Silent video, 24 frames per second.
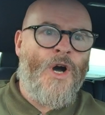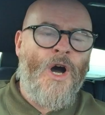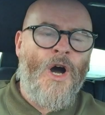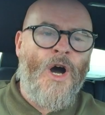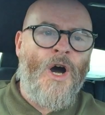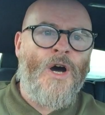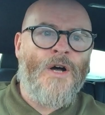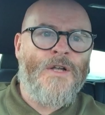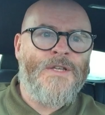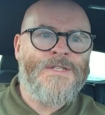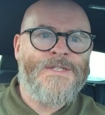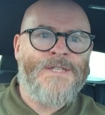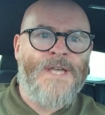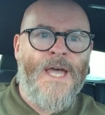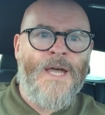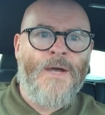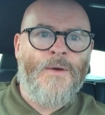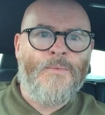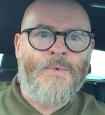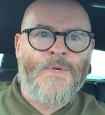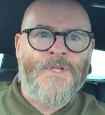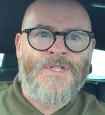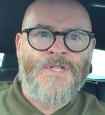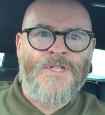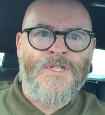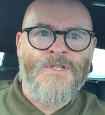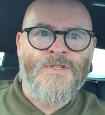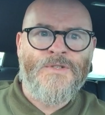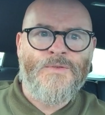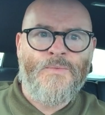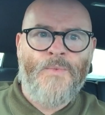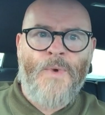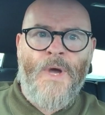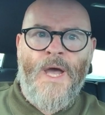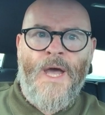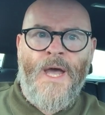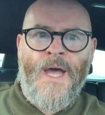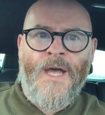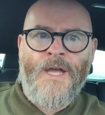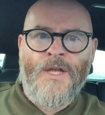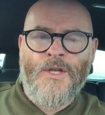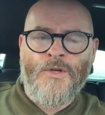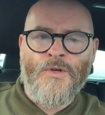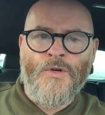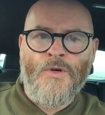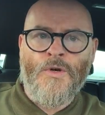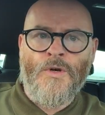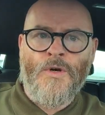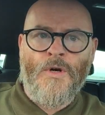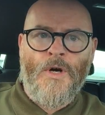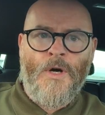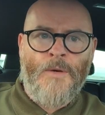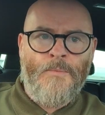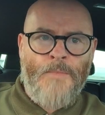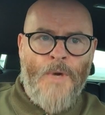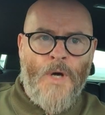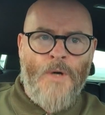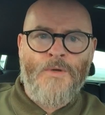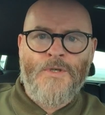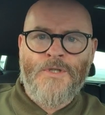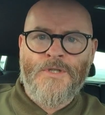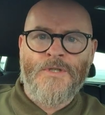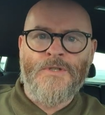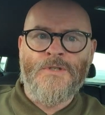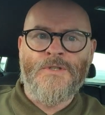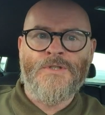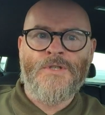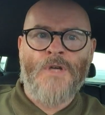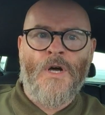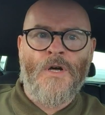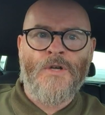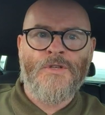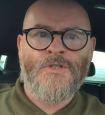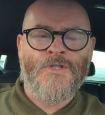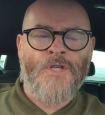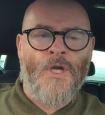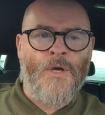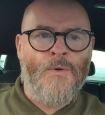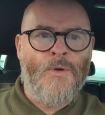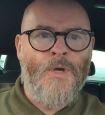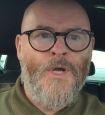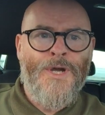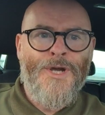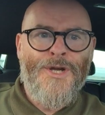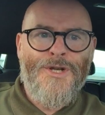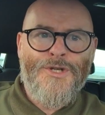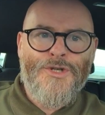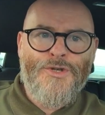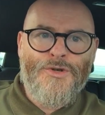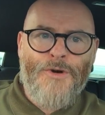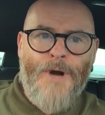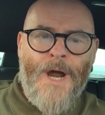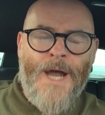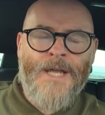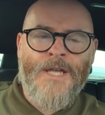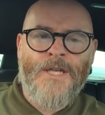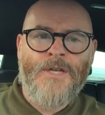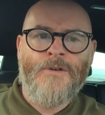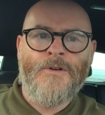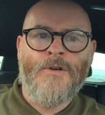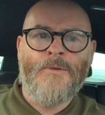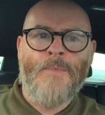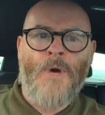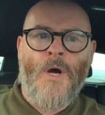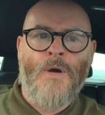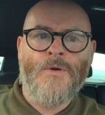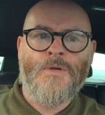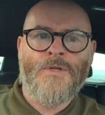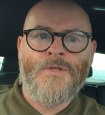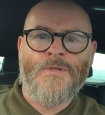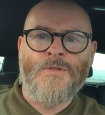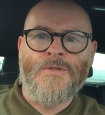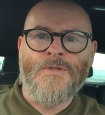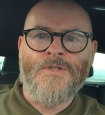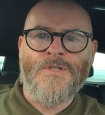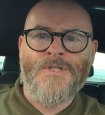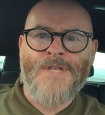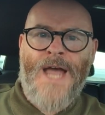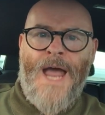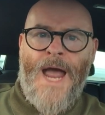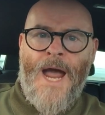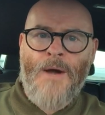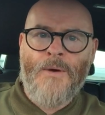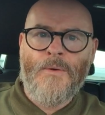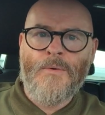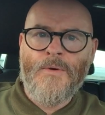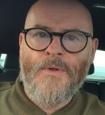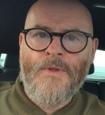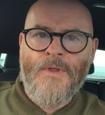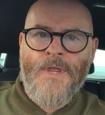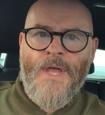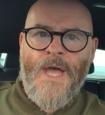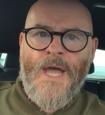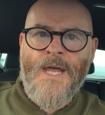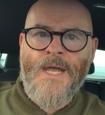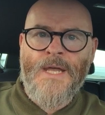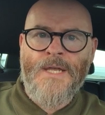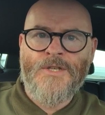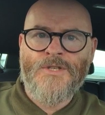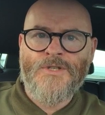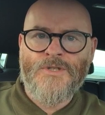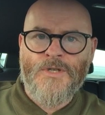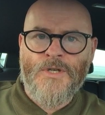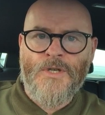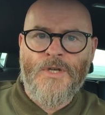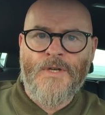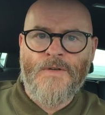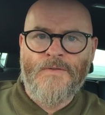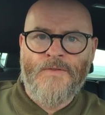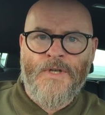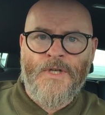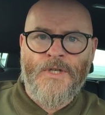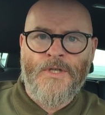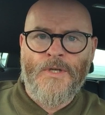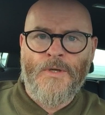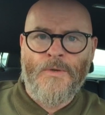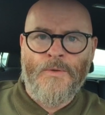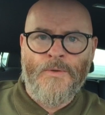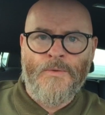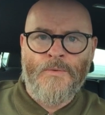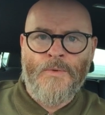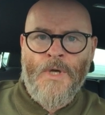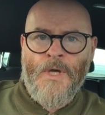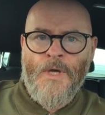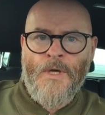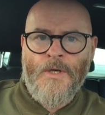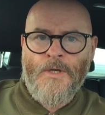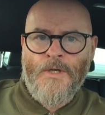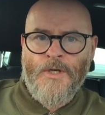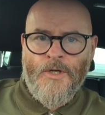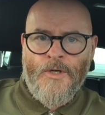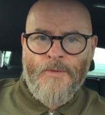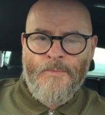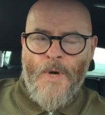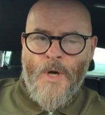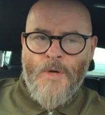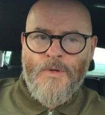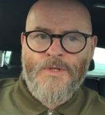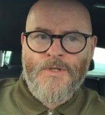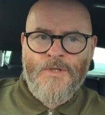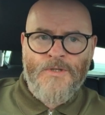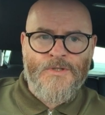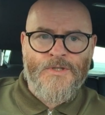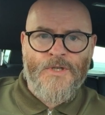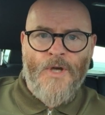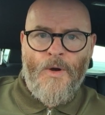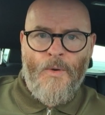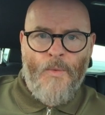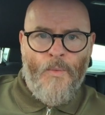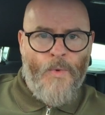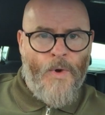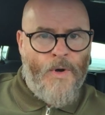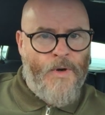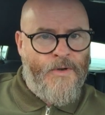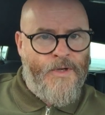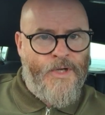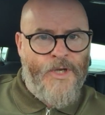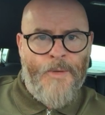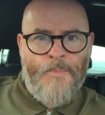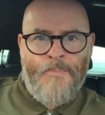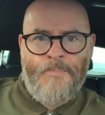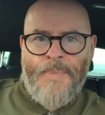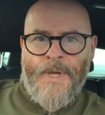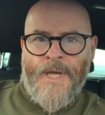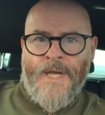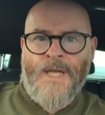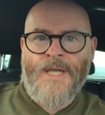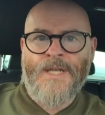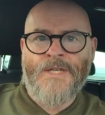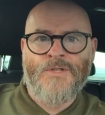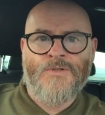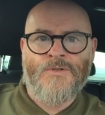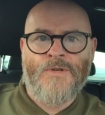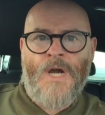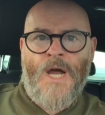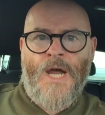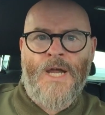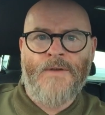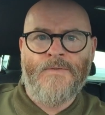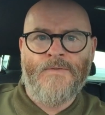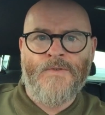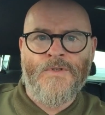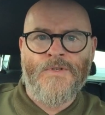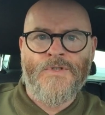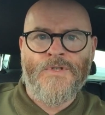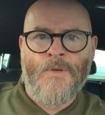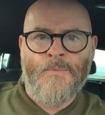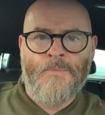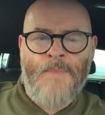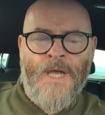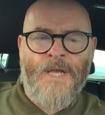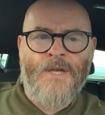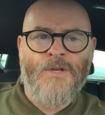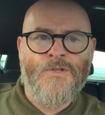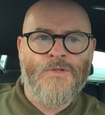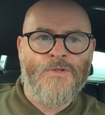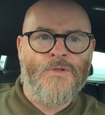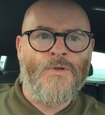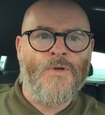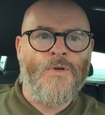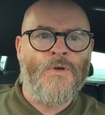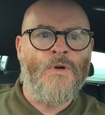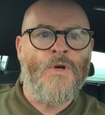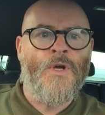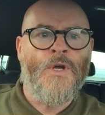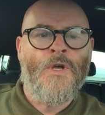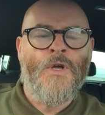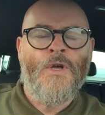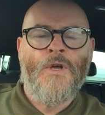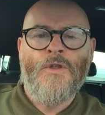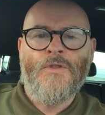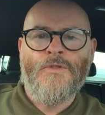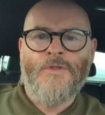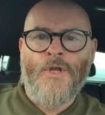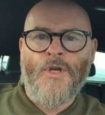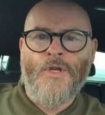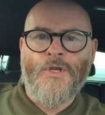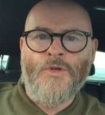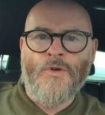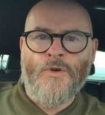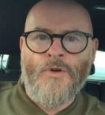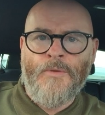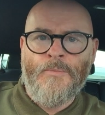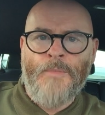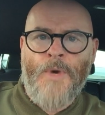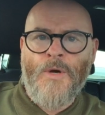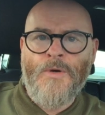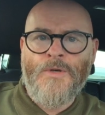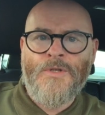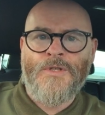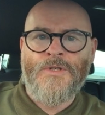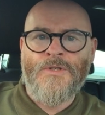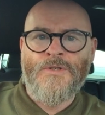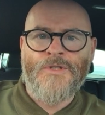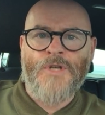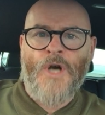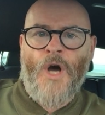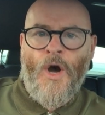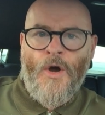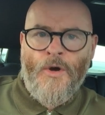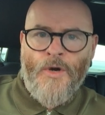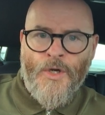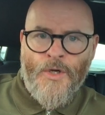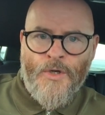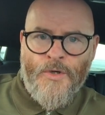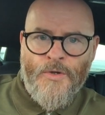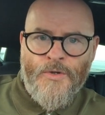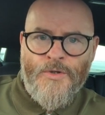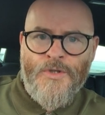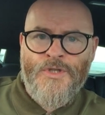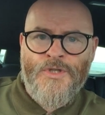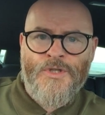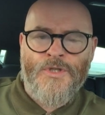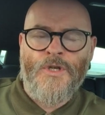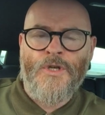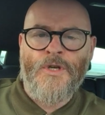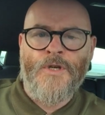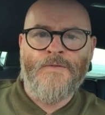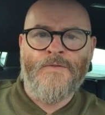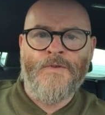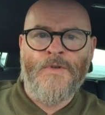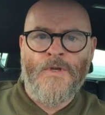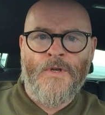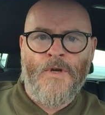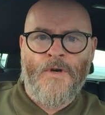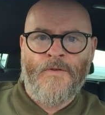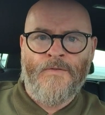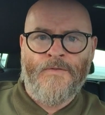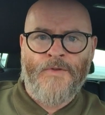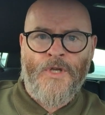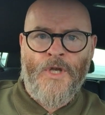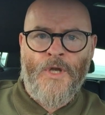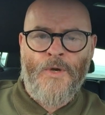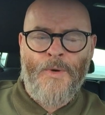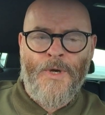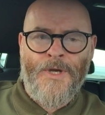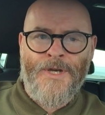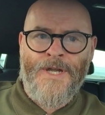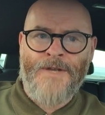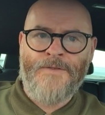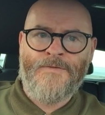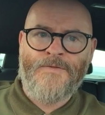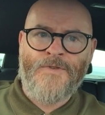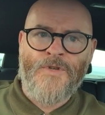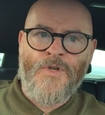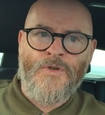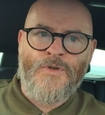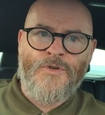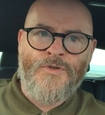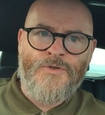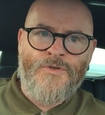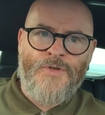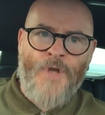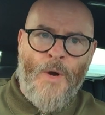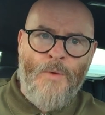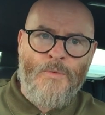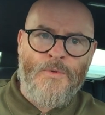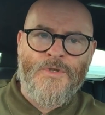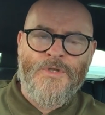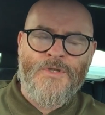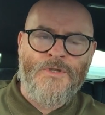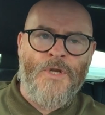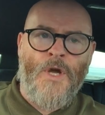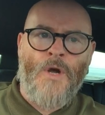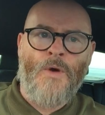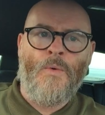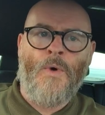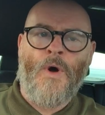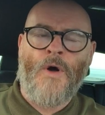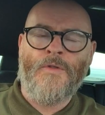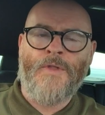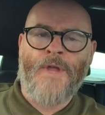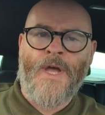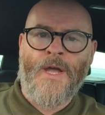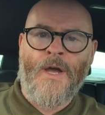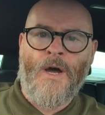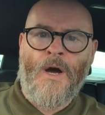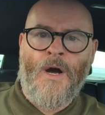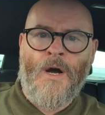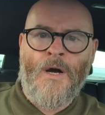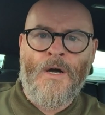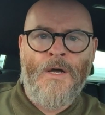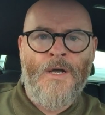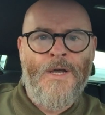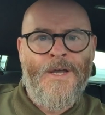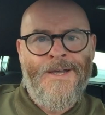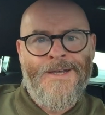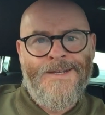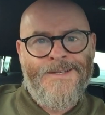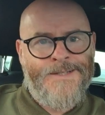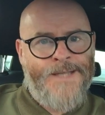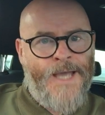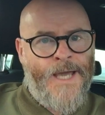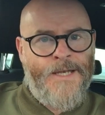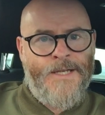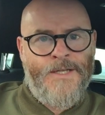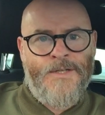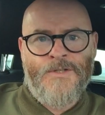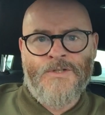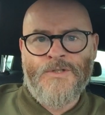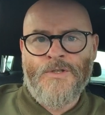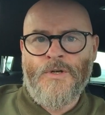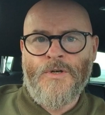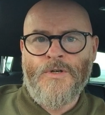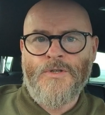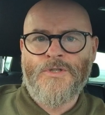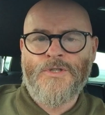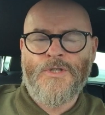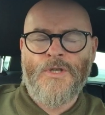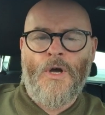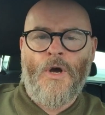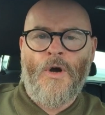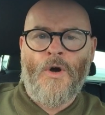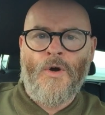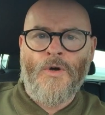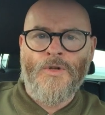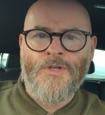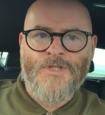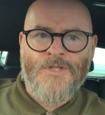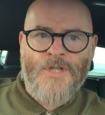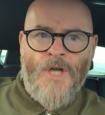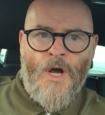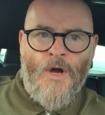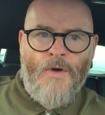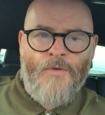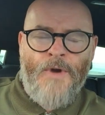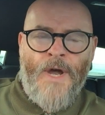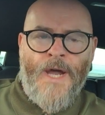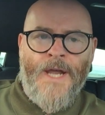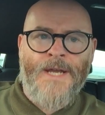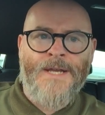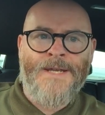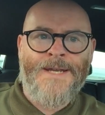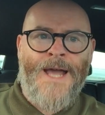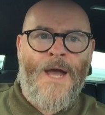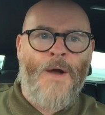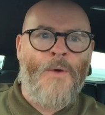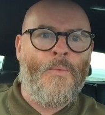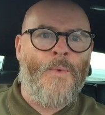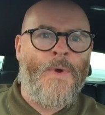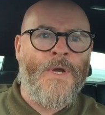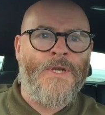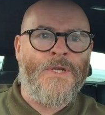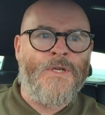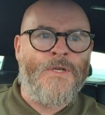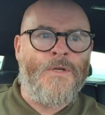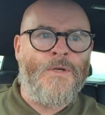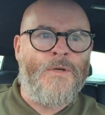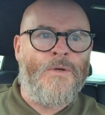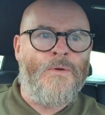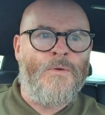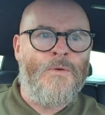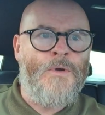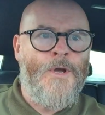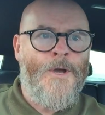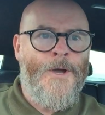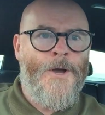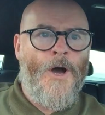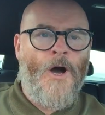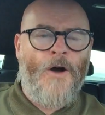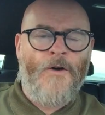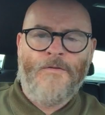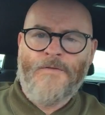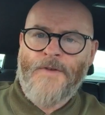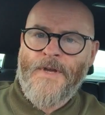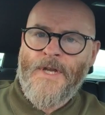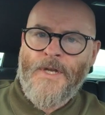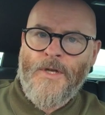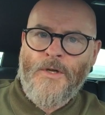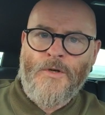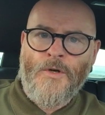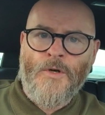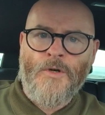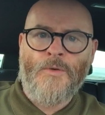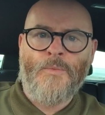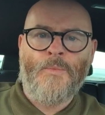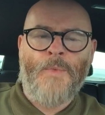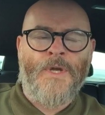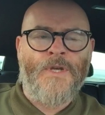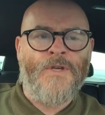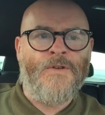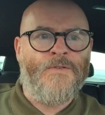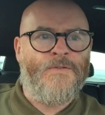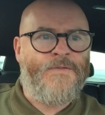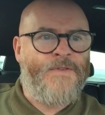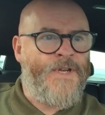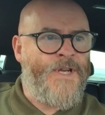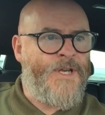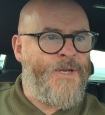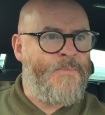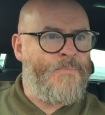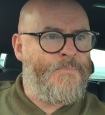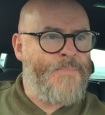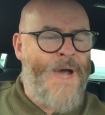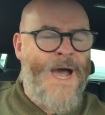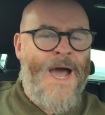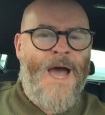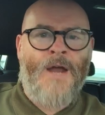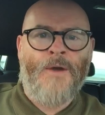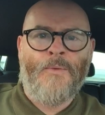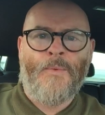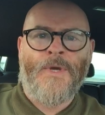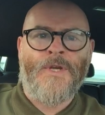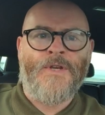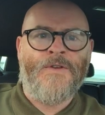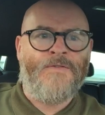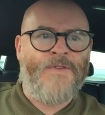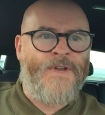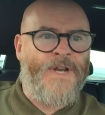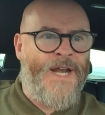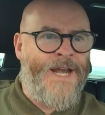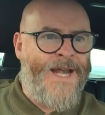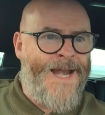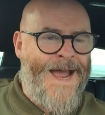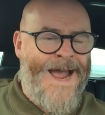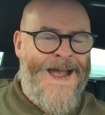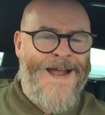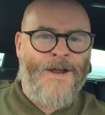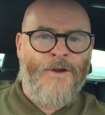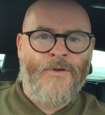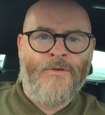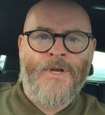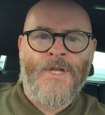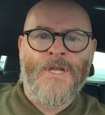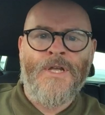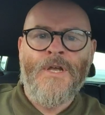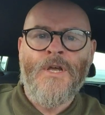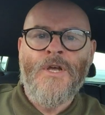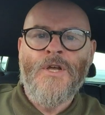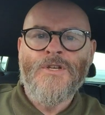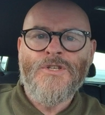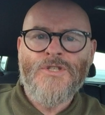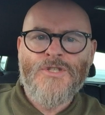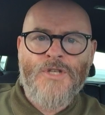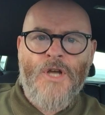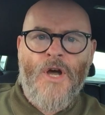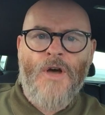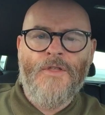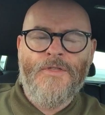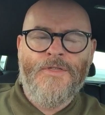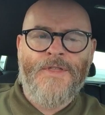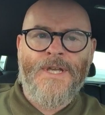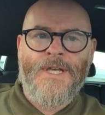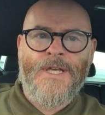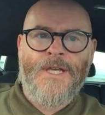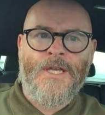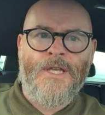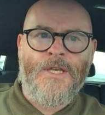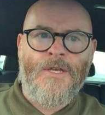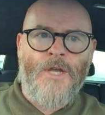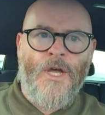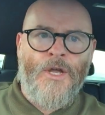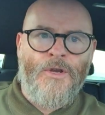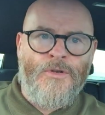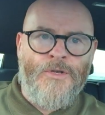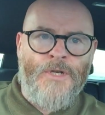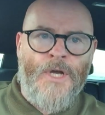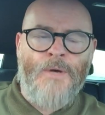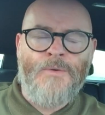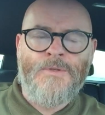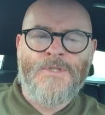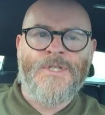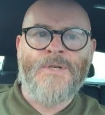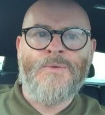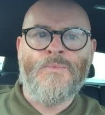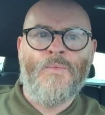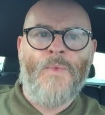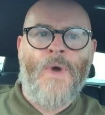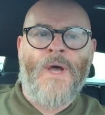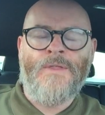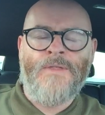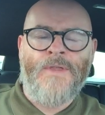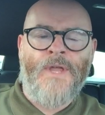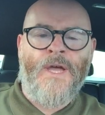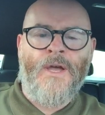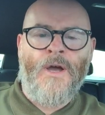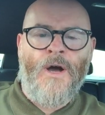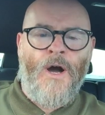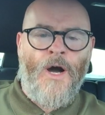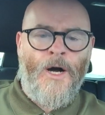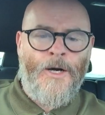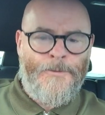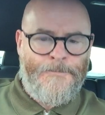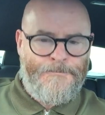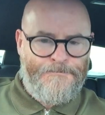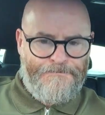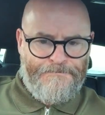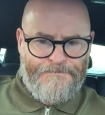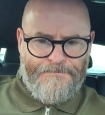heart set, which is where your emotions are. So track your emotions. How are they serving you? Your emotions are one of your biggest drivers. So make sure that your emotions are a good servant of you. And if you don't know what they are, get in touch or start writing down when you are feeling good and when you're feeling bad, when you're feeling angry. Start thinking and noting when they are.